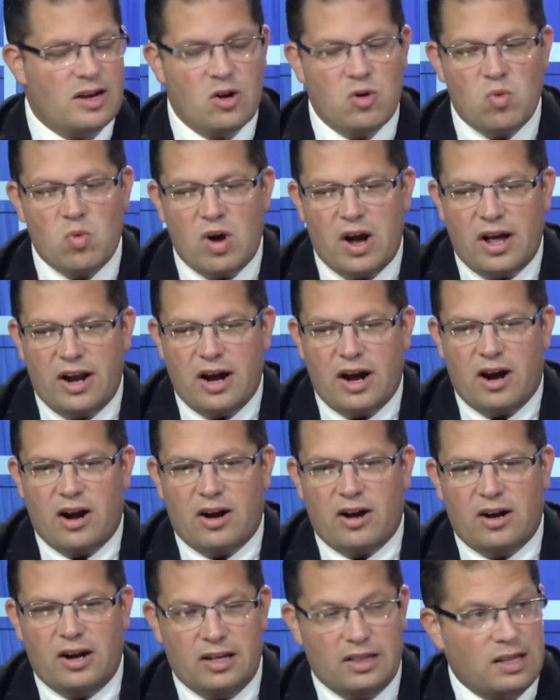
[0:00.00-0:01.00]
what
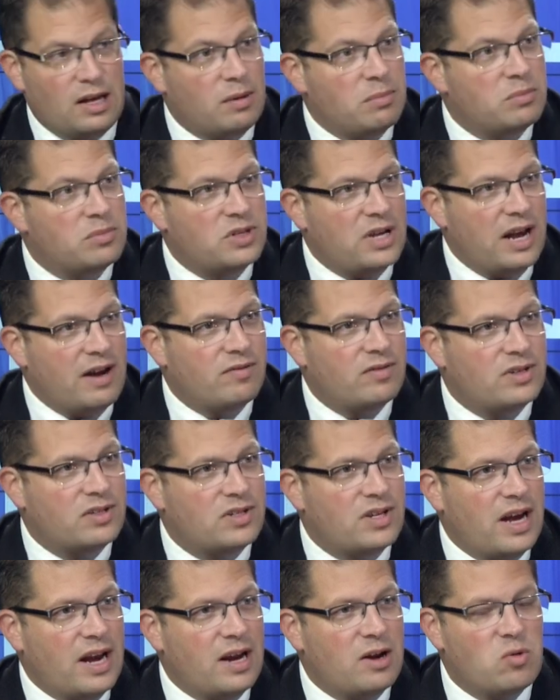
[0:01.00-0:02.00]
our alums have to
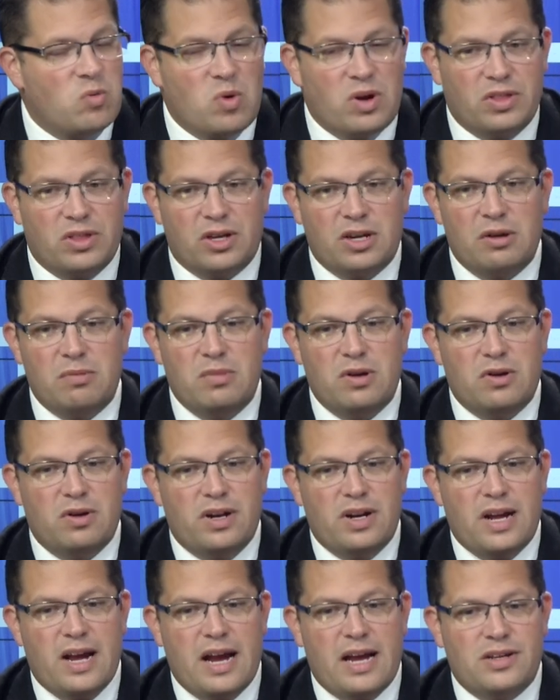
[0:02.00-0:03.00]
say, what the
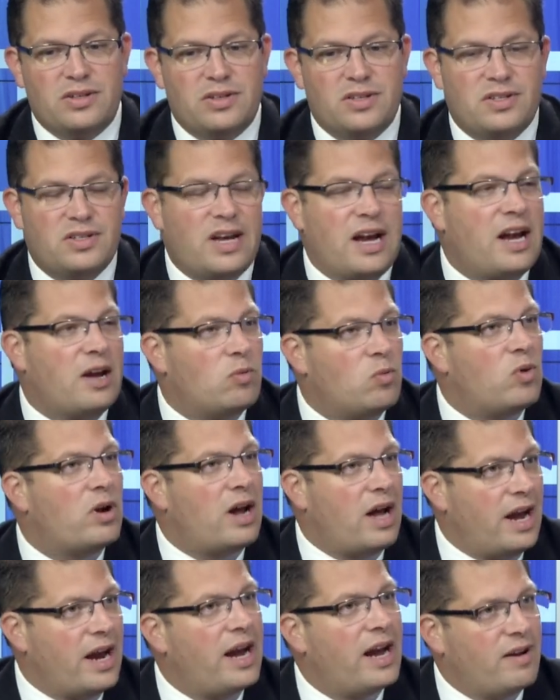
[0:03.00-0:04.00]
community has to say, and what
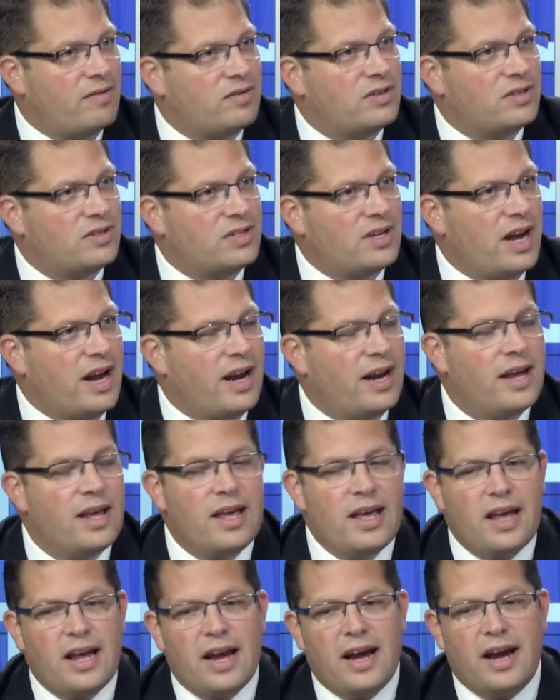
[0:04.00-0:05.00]
I have to say.
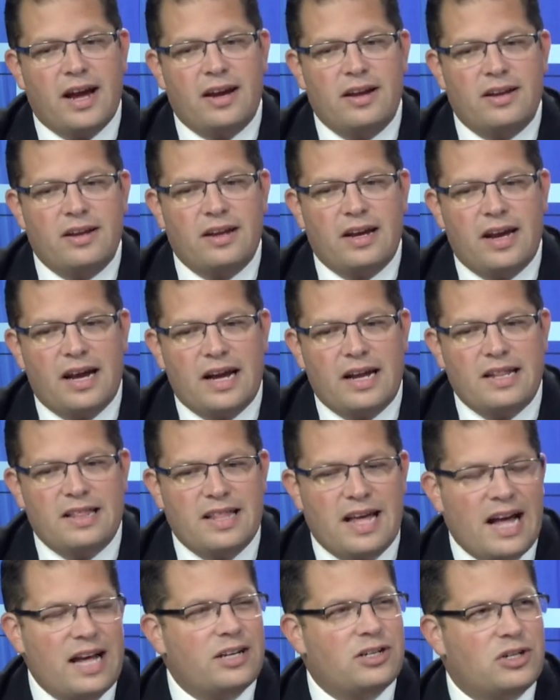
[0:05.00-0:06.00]
And
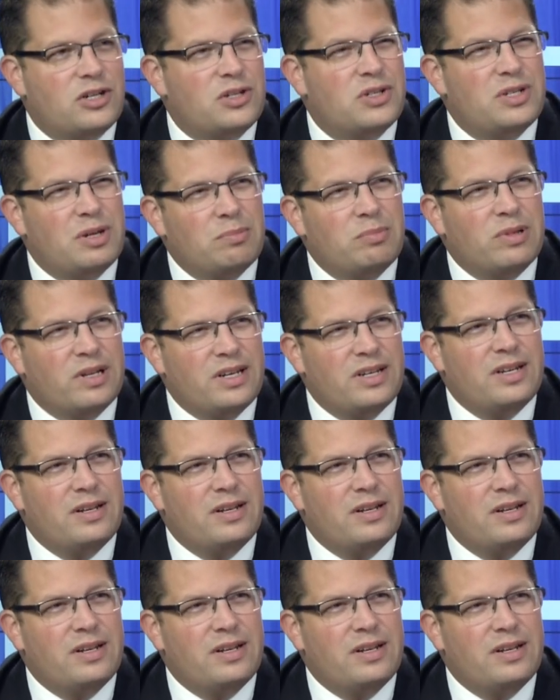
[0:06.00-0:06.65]
that just simply